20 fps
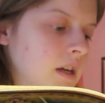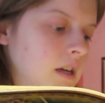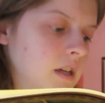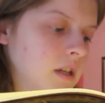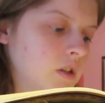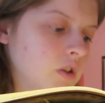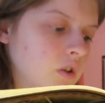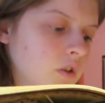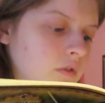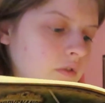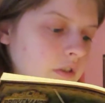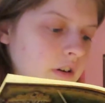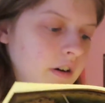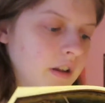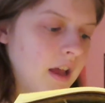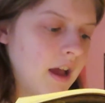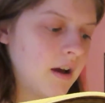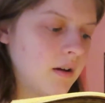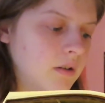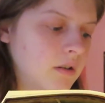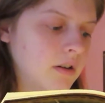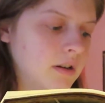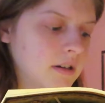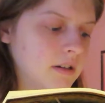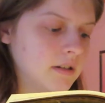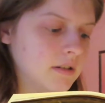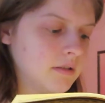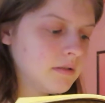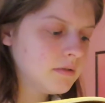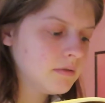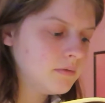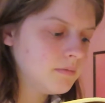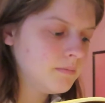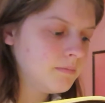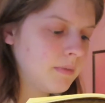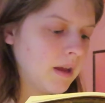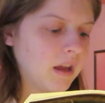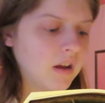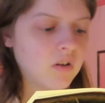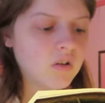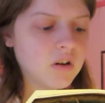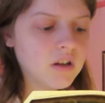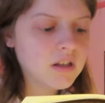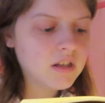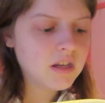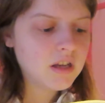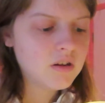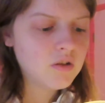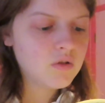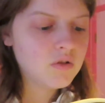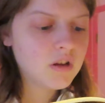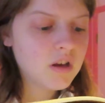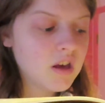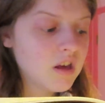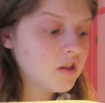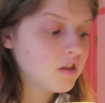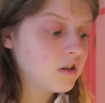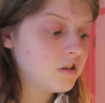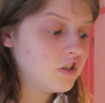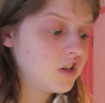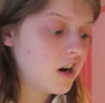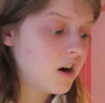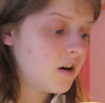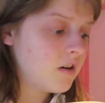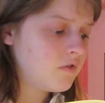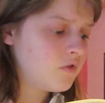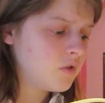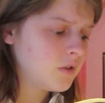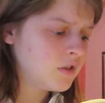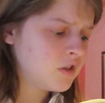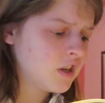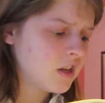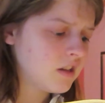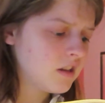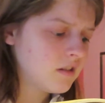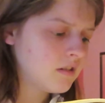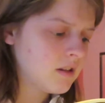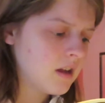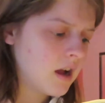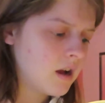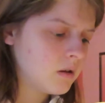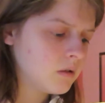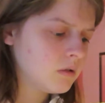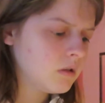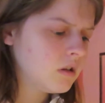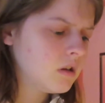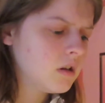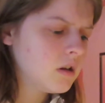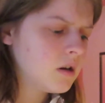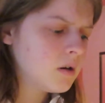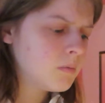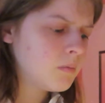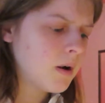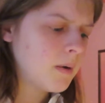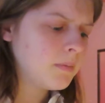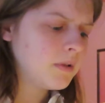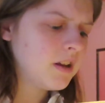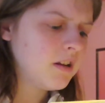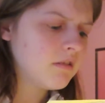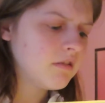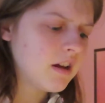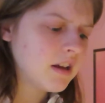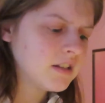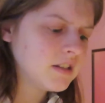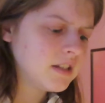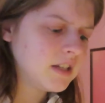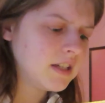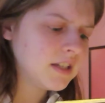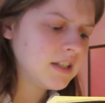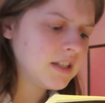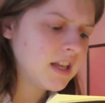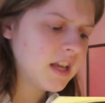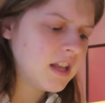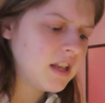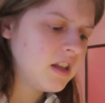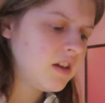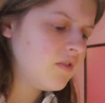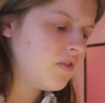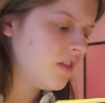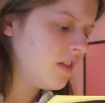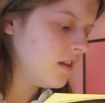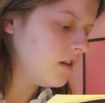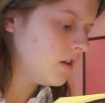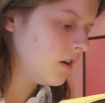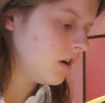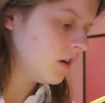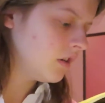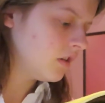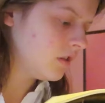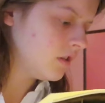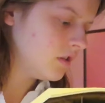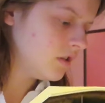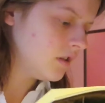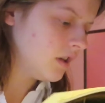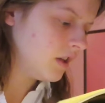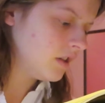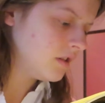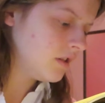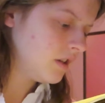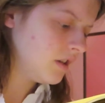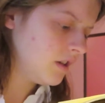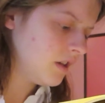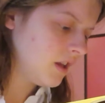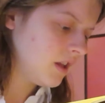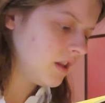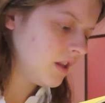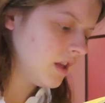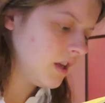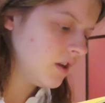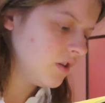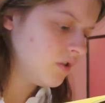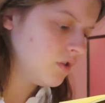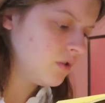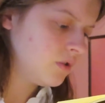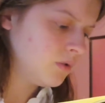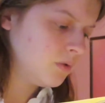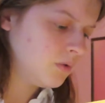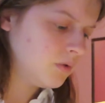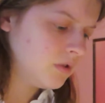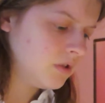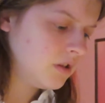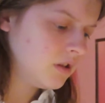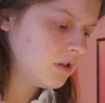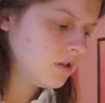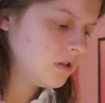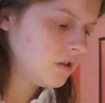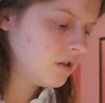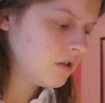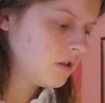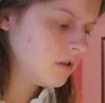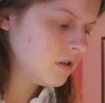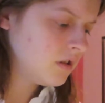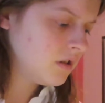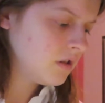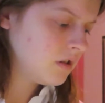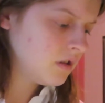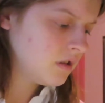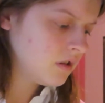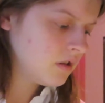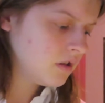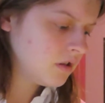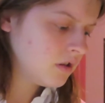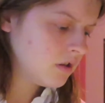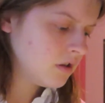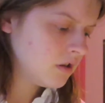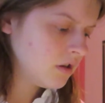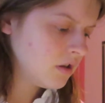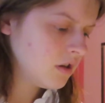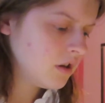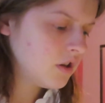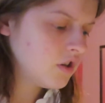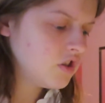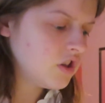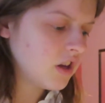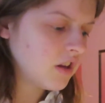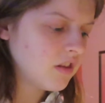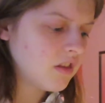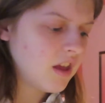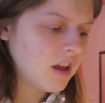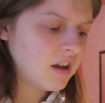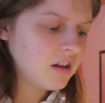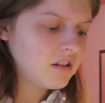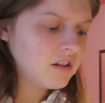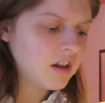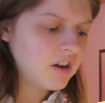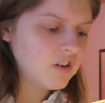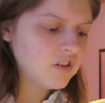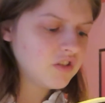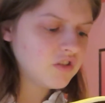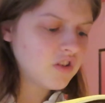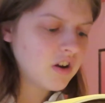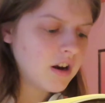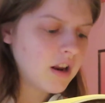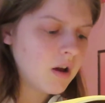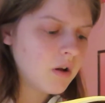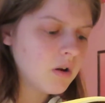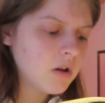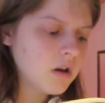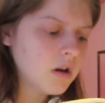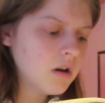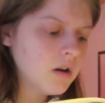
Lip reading: It's over now, Mangle continued. The sheriff will shut us down, probably arrest us, and if the doctor doesn't get here soon... Just then Clarence cried out,